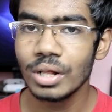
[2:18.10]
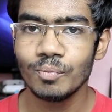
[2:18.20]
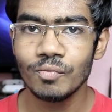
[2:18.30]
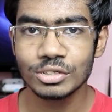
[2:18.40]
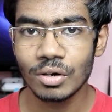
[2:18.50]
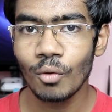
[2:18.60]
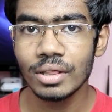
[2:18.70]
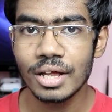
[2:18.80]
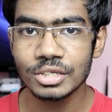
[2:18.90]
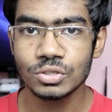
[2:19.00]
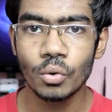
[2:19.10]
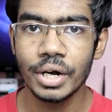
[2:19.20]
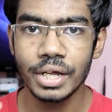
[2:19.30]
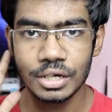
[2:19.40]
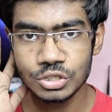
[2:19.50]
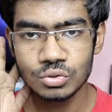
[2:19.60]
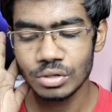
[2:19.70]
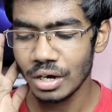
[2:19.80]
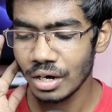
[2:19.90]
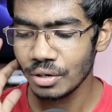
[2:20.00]
Well, first of all, there is no heating
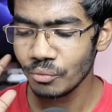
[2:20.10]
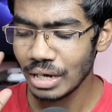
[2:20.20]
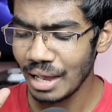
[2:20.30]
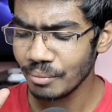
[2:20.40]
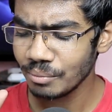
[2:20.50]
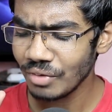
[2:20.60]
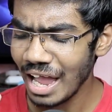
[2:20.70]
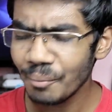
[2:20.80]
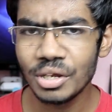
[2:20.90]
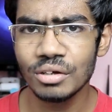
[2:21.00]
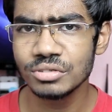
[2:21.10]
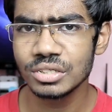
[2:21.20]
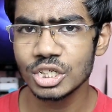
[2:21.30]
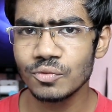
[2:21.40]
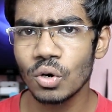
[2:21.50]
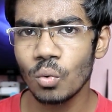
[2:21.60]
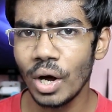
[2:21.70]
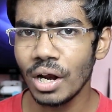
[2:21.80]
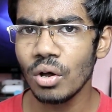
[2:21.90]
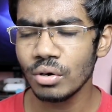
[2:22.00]
issue. I have been using this for
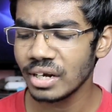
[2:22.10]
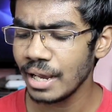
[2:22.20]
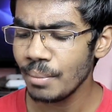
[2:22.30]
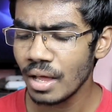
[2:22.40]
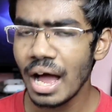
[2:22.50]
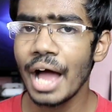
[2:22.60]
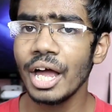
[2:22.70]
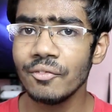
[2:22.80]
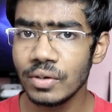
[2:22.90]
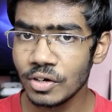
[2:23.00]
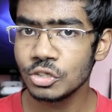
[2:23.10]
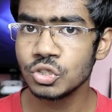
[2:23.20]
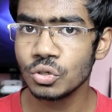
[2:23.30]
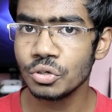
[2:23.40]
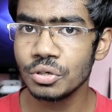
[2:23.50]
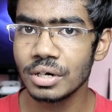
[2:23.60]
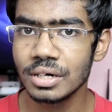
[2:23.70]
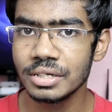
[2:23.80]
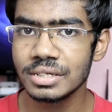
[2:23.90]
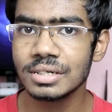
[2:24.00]
quite a long time. I have even showed
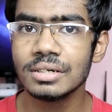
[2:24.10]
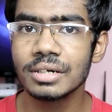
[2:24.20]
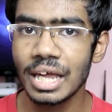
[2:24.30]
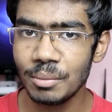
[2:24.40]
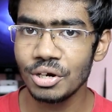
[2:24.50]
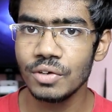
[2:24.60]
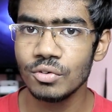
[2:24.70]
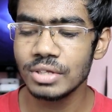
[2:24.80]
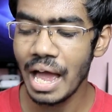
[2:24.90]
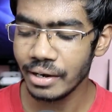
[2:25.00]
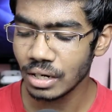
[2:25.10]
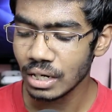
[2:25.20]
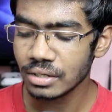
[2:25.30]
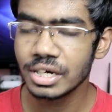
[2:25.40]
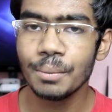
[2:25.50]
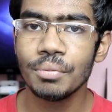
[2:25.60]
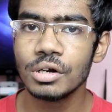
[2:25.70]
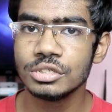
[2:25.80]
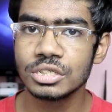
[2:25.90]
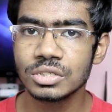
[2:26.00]
in the gaming review that the
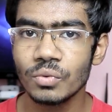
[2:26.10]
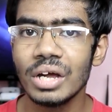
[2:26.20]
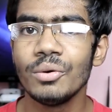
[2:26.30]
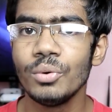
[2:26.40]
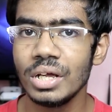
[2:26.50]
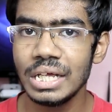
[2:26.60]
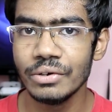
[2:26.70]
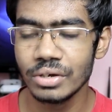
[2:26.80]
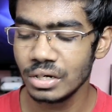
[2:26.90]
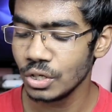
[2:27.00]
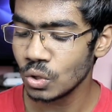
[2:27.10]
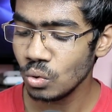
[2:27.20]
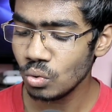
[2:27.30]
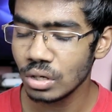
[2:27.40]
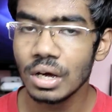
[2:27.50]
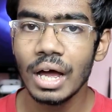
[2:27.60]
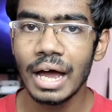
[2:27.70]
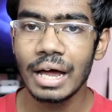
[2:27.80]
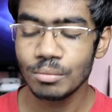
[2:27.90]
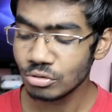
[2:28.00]
temperatures were really cool,
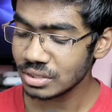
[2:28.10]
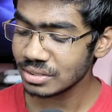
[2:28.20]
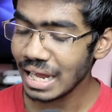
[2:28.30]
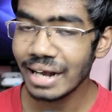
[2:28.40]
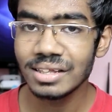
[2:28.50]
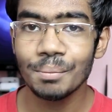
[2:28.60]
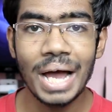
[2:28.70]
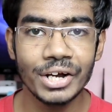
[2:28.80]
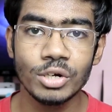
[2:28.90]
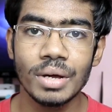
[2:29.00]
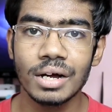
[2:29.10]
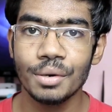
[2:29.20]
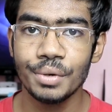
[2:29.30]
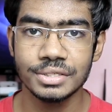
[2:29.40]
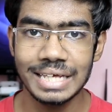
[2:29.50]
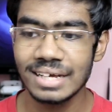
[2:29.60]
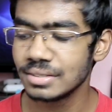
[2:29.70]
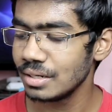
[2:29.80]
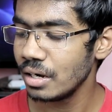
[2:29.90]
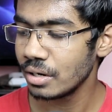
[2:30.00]
and more than that, the battery backup is
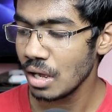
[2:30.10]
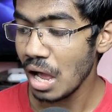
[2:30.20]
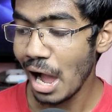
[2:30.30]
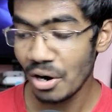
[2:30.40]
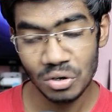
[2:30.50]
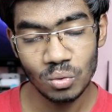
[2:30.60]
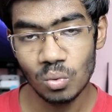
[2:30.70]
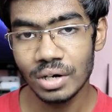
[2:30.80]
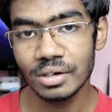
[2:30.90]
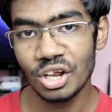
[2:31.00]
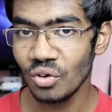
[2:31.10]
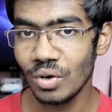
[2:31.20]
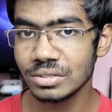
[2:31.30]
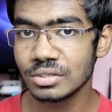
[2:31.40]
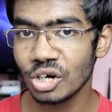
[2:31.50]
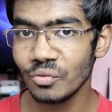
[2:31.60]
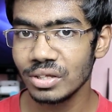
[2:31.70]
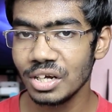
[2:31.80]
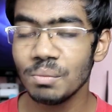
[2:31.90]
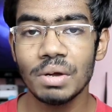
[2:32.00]
excellent. I don't know what Lenovo has done
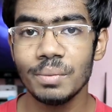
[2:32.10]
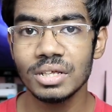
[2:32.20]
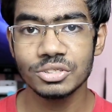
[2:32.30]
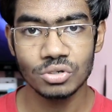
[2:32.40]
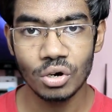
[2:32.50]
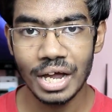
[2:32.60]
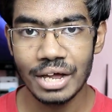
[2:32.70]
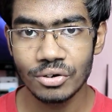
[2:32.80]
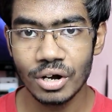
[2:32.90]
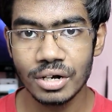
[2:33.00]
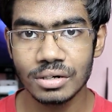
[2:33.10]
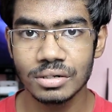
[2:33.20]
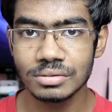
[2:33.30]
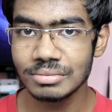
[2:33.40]
with it, maybe the stock Android